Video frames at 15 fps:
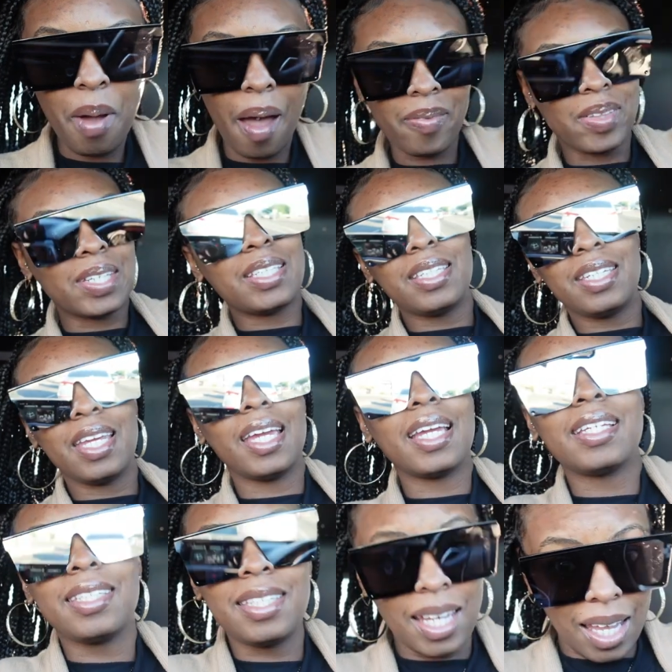gonna have to
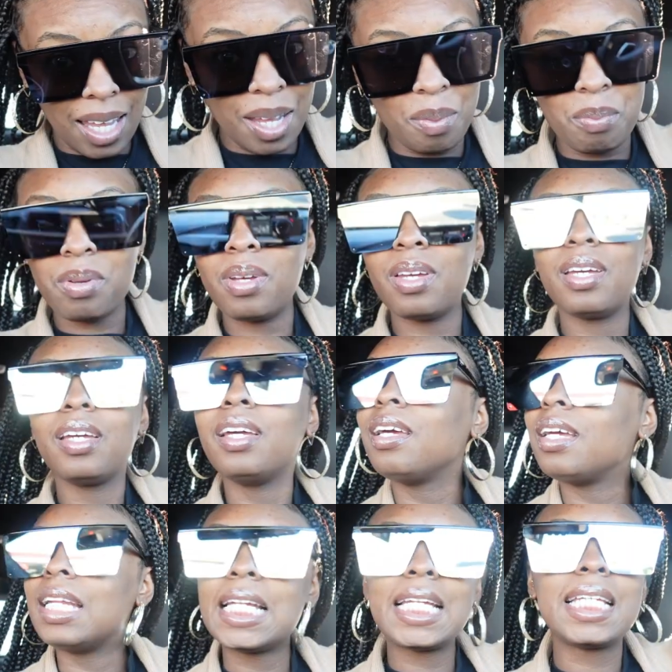dig
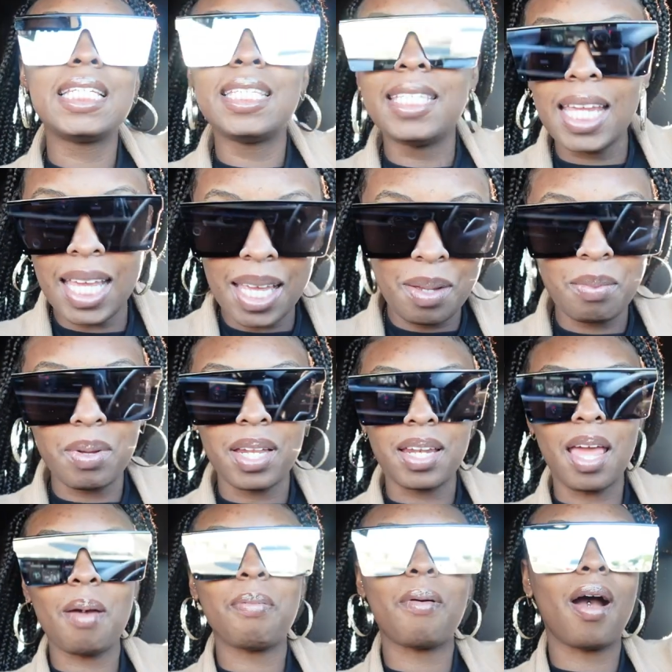deep in
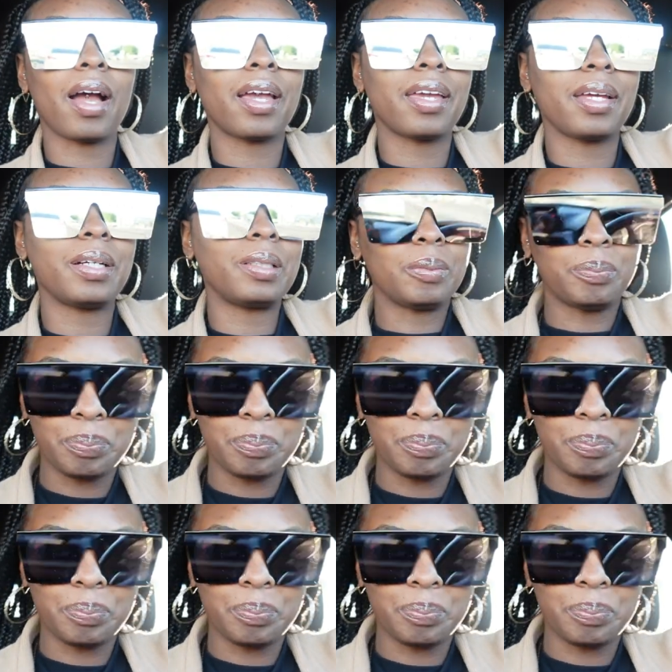that pocket.